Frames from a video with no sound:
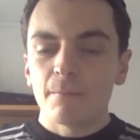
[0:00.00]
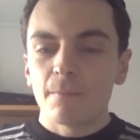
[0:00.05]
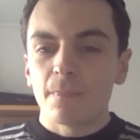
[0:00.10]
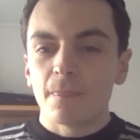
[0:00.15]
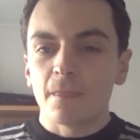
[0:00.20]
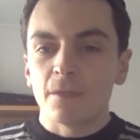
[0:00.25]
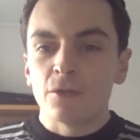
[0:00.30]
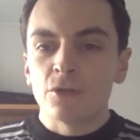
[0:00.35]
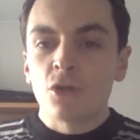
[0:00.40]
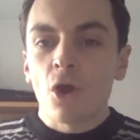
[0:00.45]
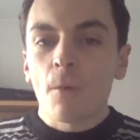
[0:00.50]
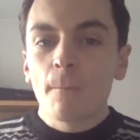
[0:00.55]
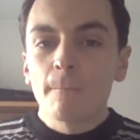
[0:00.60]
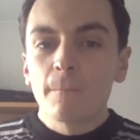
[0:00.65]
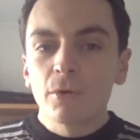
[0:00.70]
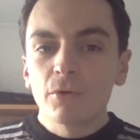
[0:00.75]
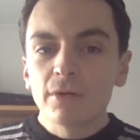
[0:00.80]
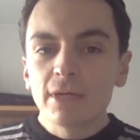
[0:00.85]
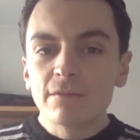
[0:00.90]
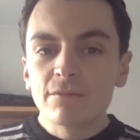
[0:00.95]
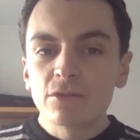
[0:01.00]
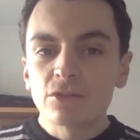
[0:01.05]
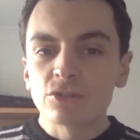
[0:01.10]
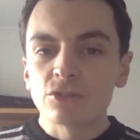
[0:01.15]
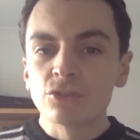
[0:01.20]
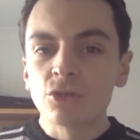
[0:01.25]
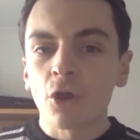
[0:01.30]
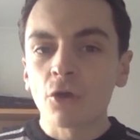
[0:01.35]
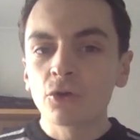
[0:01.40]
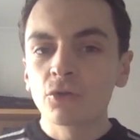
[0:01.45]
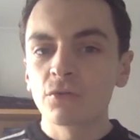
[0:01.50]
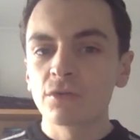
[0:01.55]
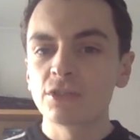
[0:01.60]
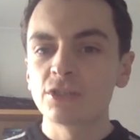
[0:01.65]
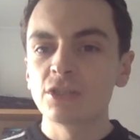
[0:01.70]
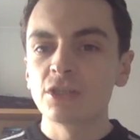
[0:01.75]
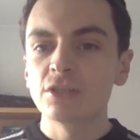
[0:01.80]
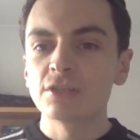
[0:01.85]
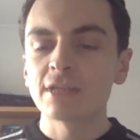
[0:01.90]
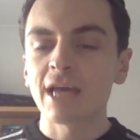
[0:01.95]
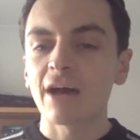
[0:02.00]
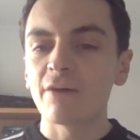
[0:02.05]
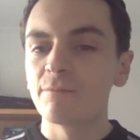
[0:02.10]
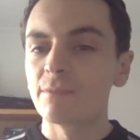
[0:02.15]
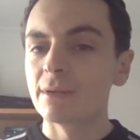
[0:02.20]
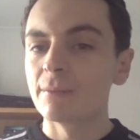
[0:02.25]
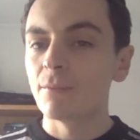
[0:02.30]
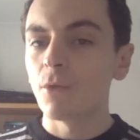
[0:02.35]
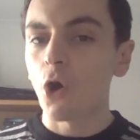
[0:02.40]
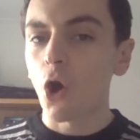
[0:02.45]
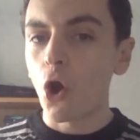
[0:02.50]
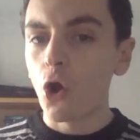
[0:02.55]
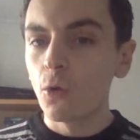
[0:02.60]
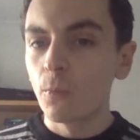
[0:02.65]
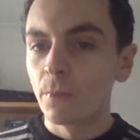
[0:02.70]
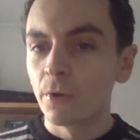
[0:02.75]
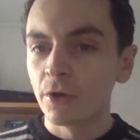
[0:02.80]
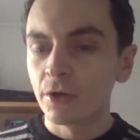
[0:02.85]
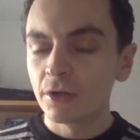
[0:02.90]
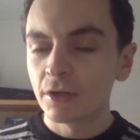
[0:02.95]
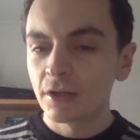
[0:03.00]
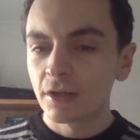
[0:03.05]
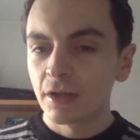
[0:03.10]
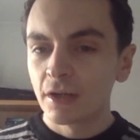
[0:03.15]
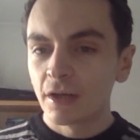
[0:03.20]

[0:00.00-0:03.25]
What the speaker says: non-believers, non-Christians have been more open